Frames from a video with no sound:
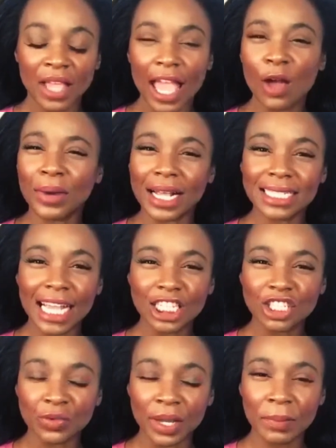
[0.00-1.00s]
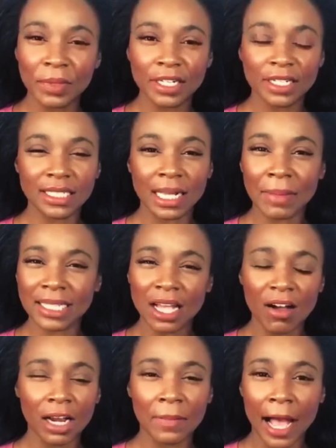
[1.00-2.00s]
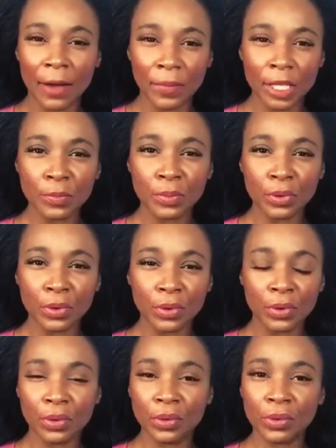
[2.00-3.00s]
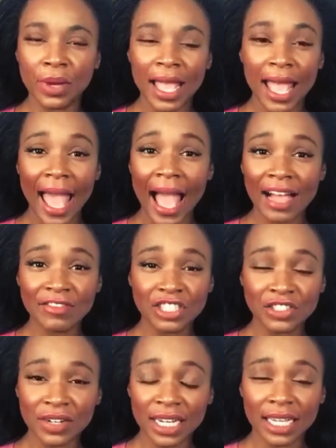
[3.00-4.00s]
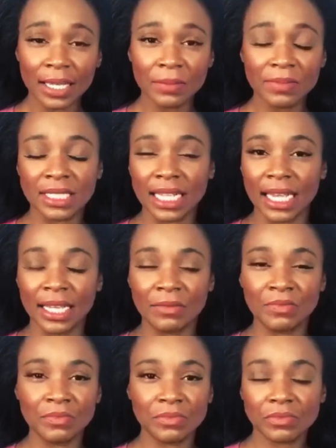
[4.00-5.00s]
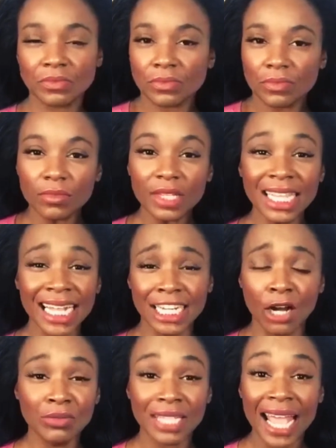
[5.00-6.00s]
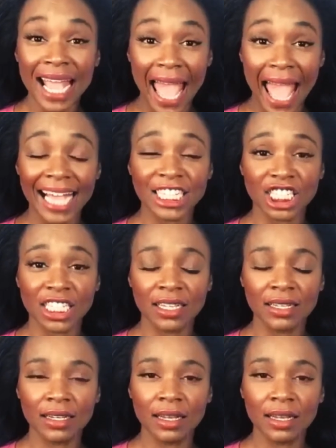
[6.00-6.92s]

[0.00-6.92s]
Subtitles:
And when I say dreamers, I'm not talking about people who have dreams and they don't take action.